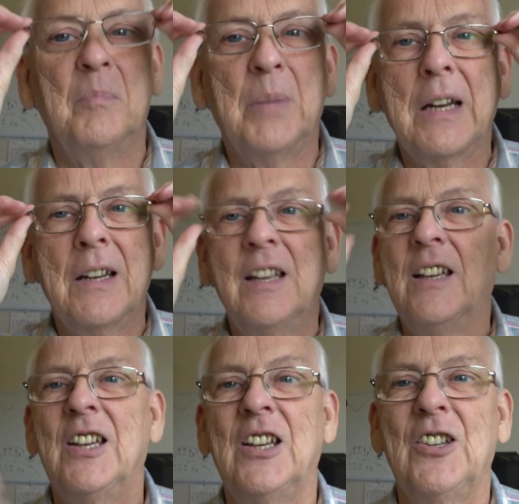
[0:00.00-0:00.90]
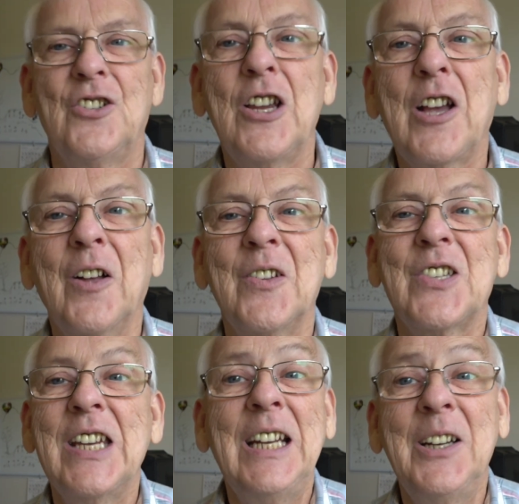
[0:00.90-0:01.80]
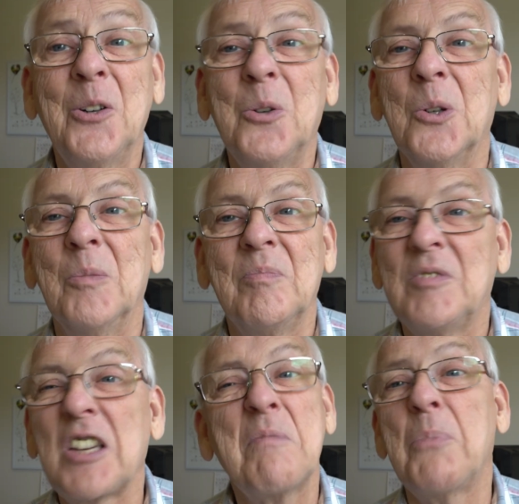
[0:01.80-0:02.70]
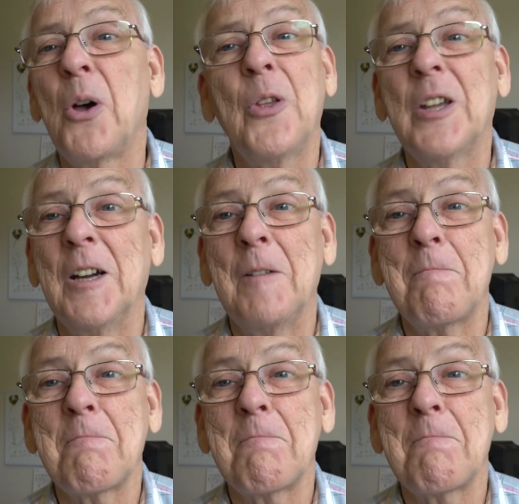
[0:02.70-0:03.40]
but she can't see it at all. It doesn't bother her.